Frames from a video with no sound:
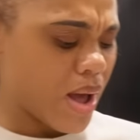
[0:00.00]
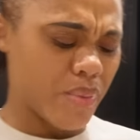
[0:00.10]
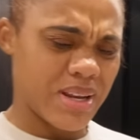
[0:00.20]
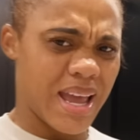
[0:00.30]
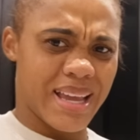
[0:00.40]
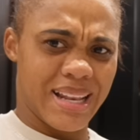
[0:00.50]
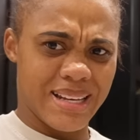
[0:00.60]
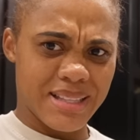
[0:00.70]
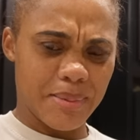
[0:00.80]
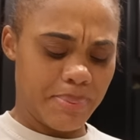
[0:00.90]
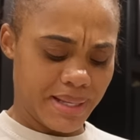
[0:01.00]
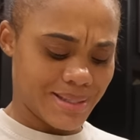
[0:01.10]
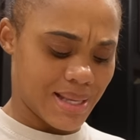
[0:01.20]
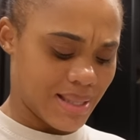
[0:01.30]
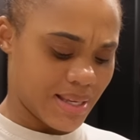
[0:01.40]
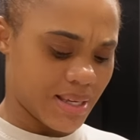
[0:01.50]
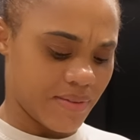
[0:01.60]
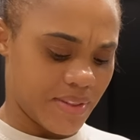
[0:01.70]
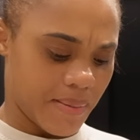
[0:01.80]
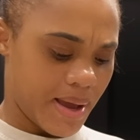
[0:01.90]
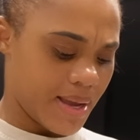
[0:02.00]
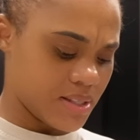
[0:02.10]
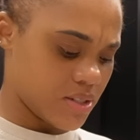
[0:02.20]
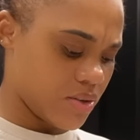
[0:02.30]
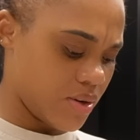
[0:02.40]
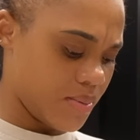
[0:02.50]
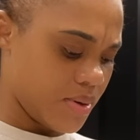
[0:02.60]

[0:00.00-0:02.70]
Why would I clean the place and they give them ice cream?